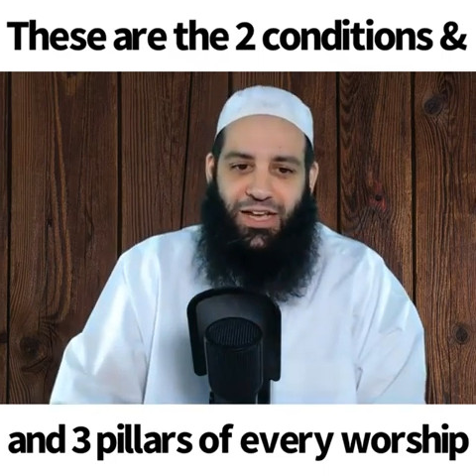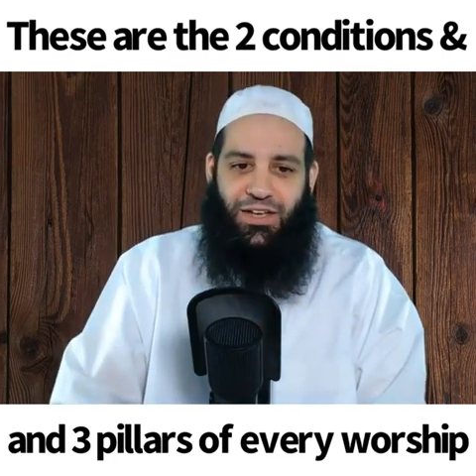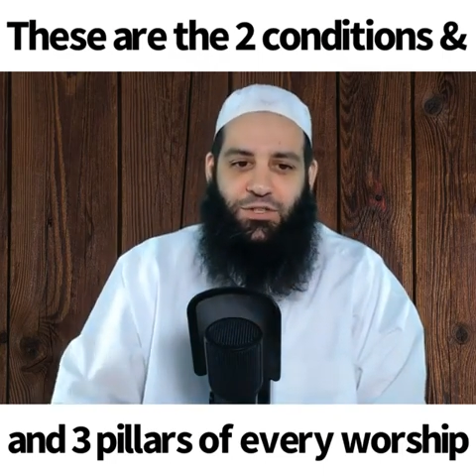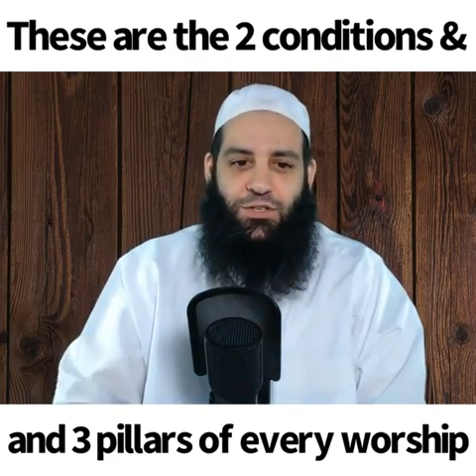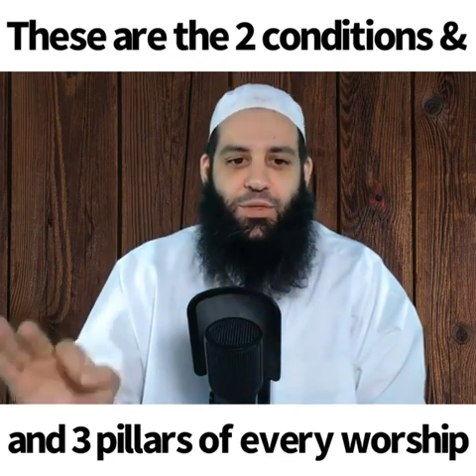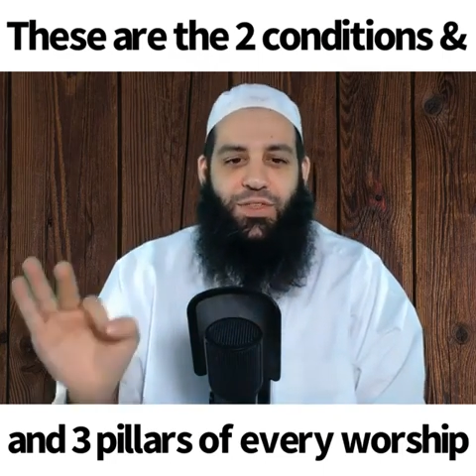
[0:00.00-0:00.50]
And
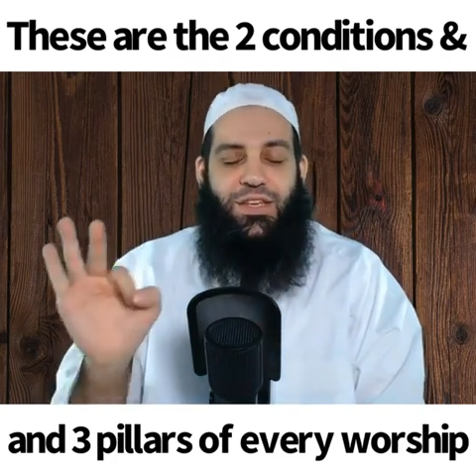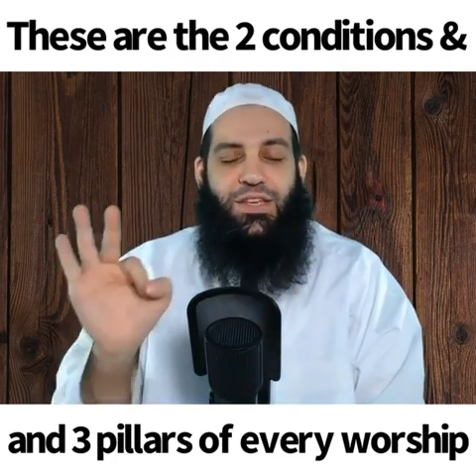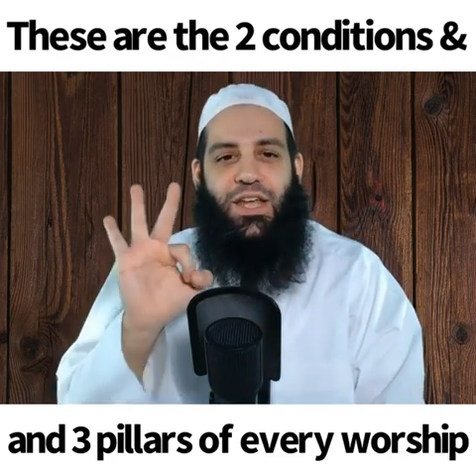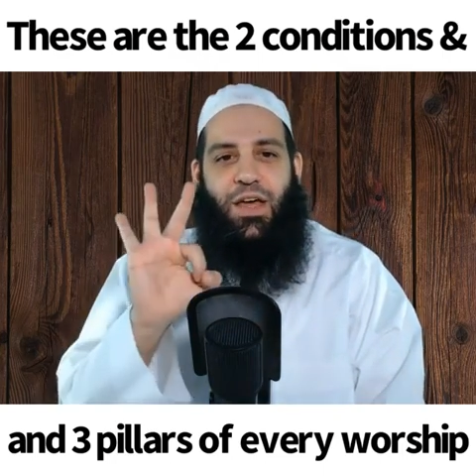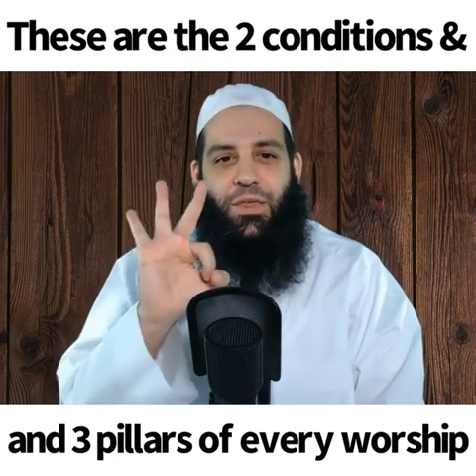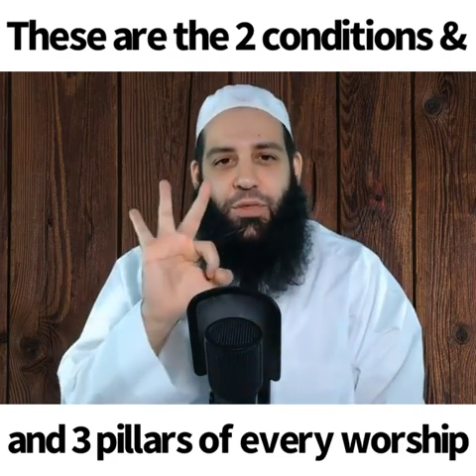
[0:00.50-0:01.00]
so these
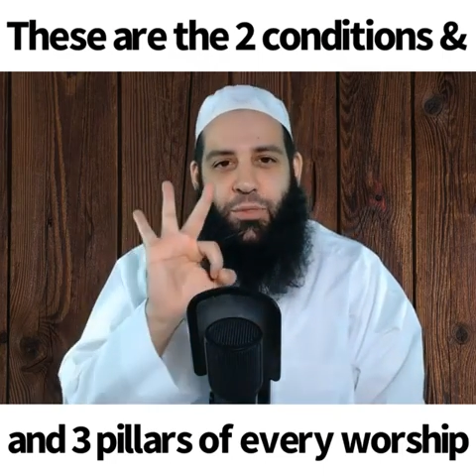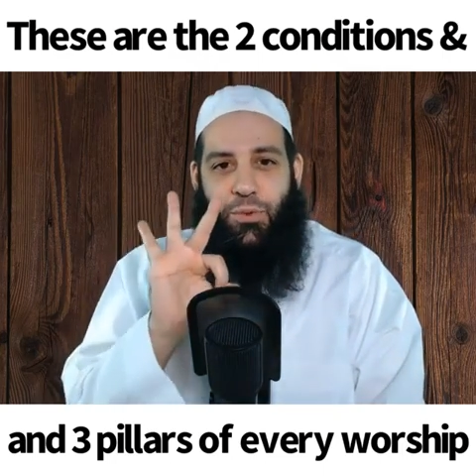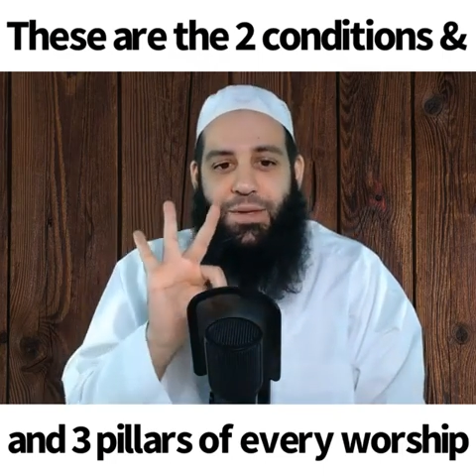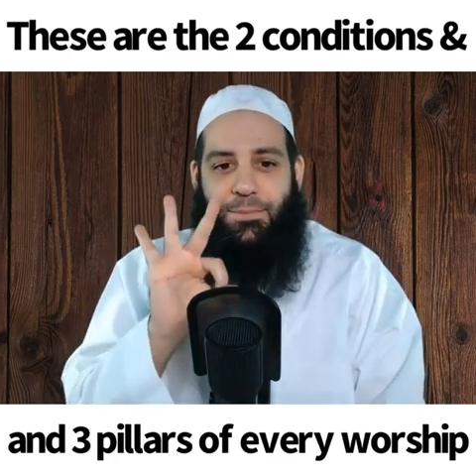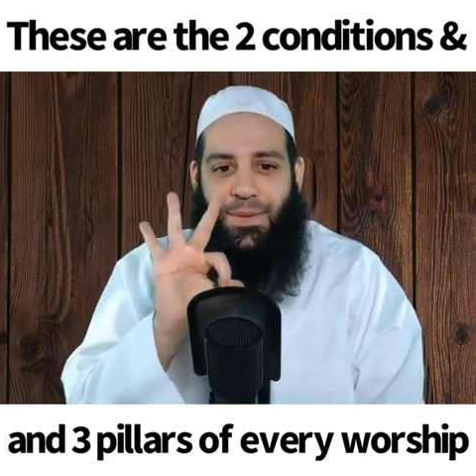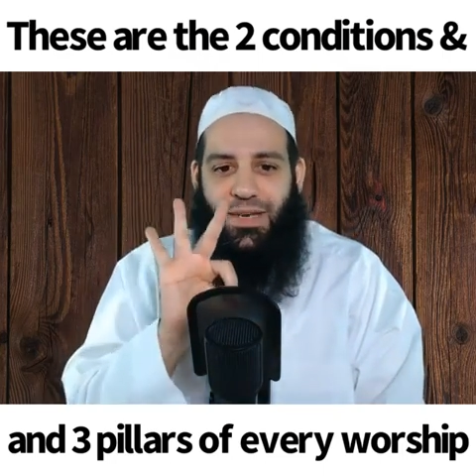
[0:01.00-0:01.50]
are the
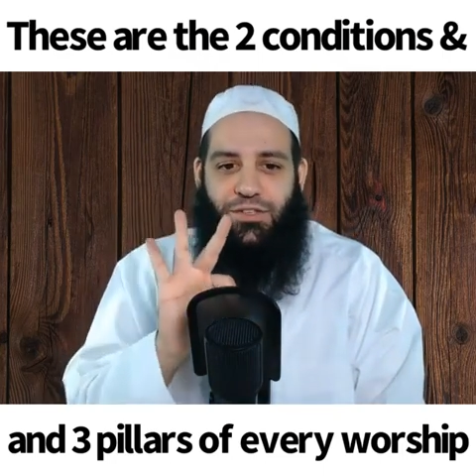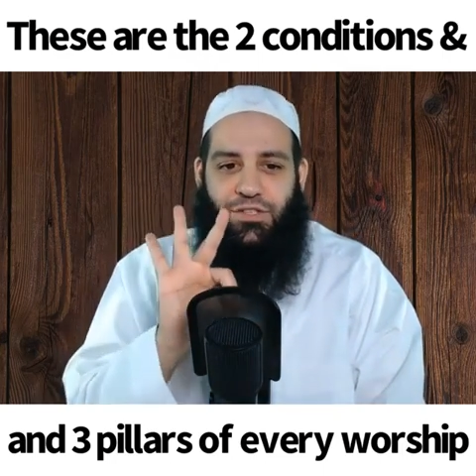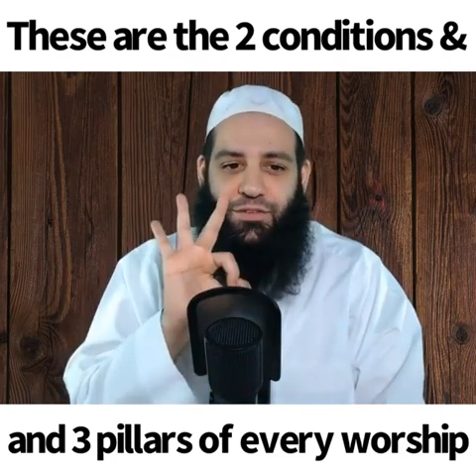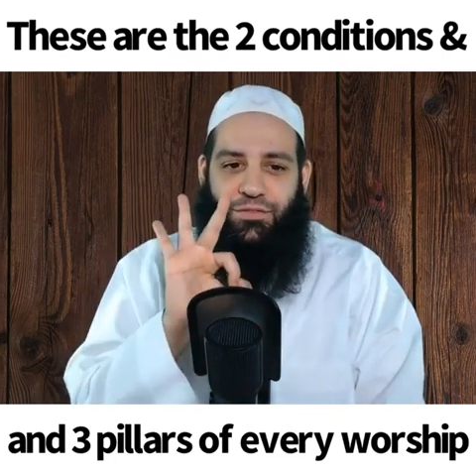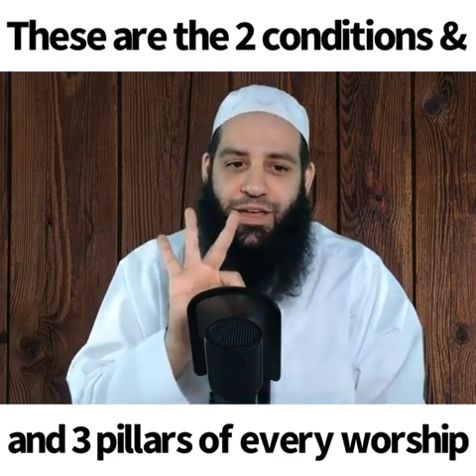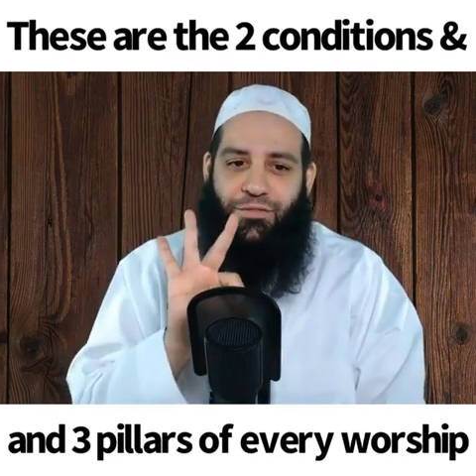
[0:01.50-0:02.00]
three pillars
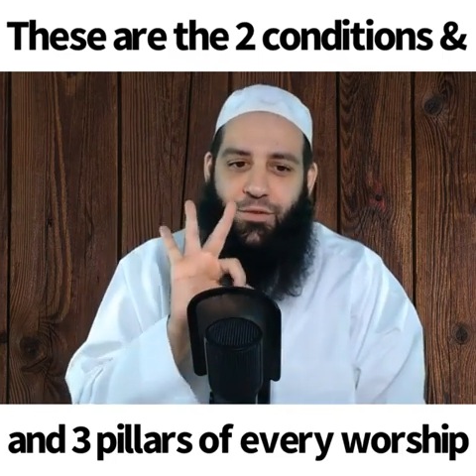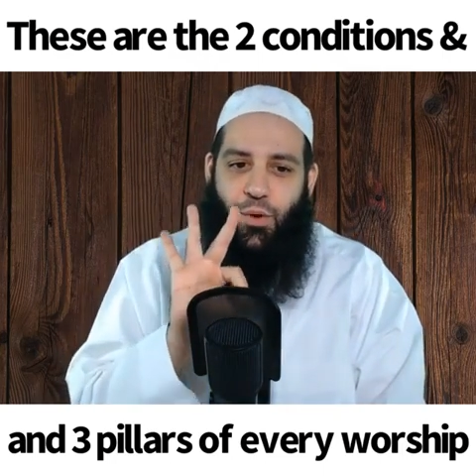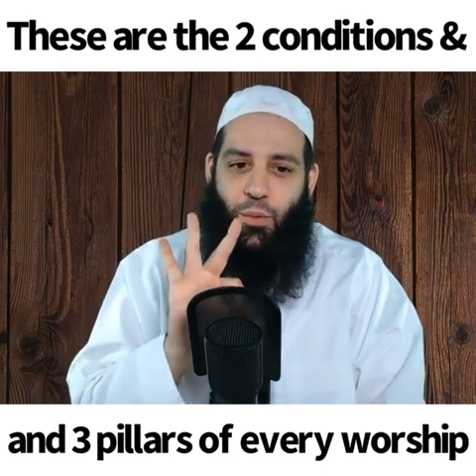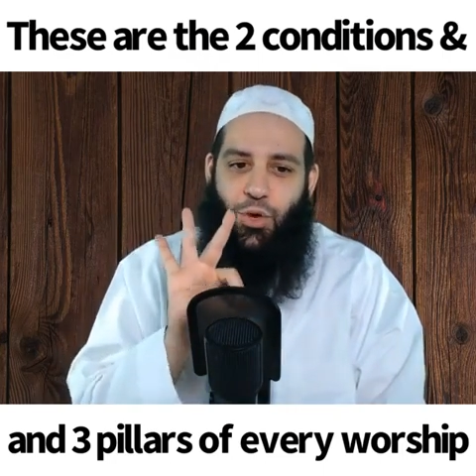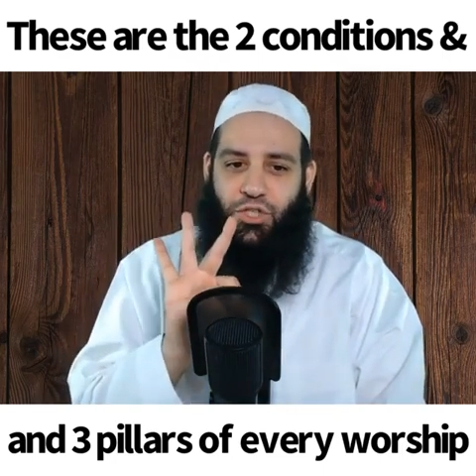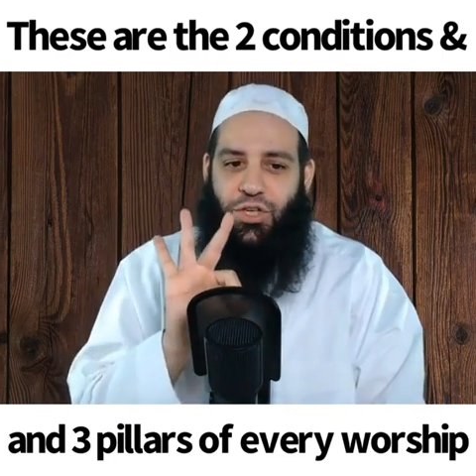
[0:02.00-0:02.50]
of every
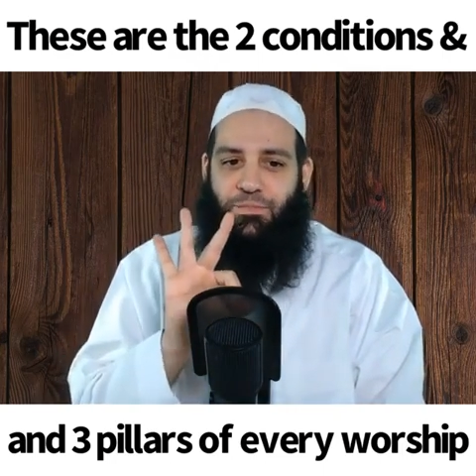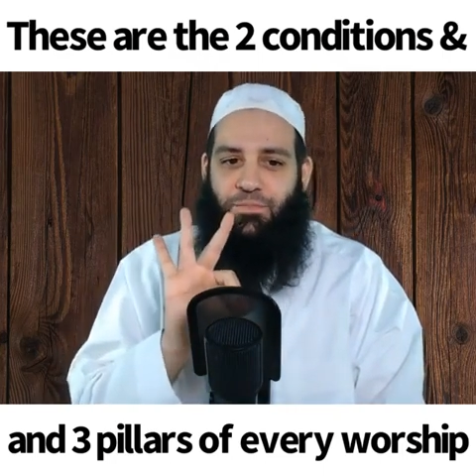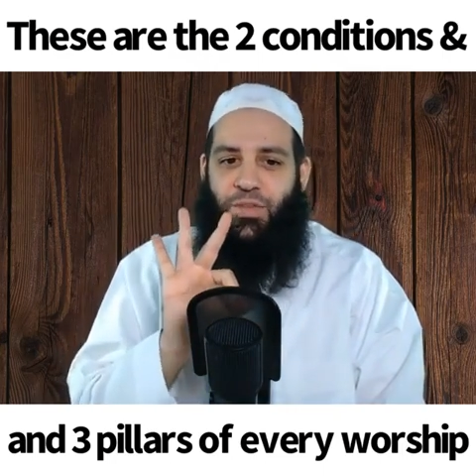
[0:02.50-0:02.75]
worship.